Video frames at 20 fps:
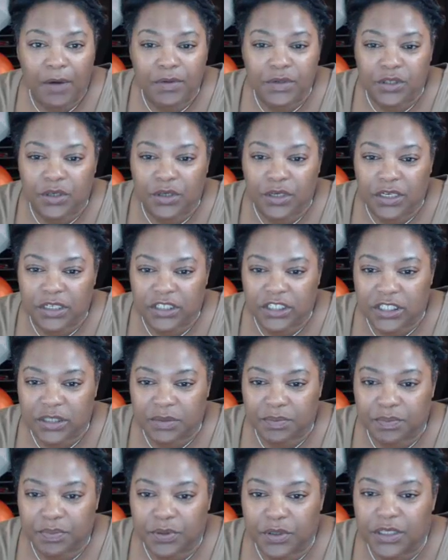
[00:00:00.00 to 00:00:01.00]
I was going to
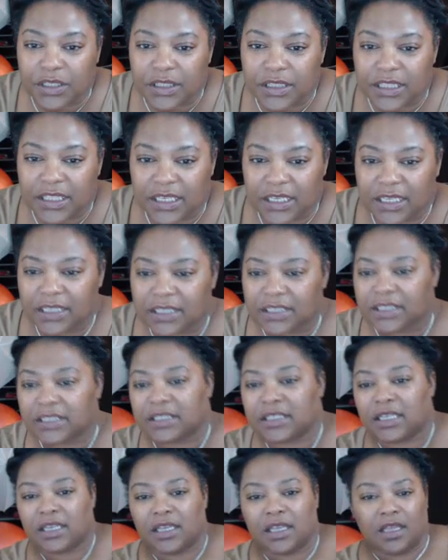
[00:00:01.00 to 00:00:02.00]
just put
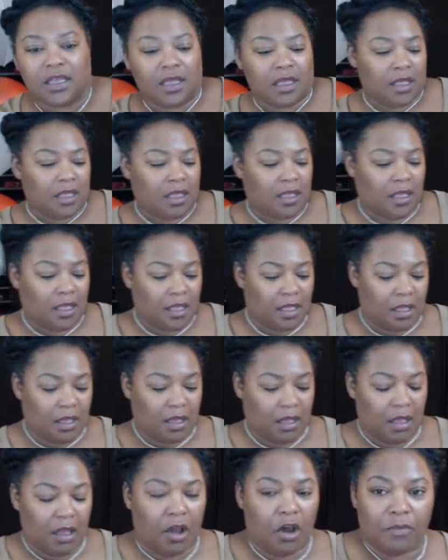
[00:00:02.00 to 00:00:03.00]
this
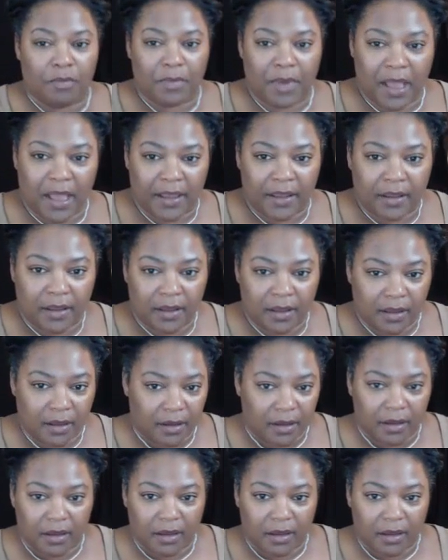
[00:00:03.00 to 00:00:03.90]
on my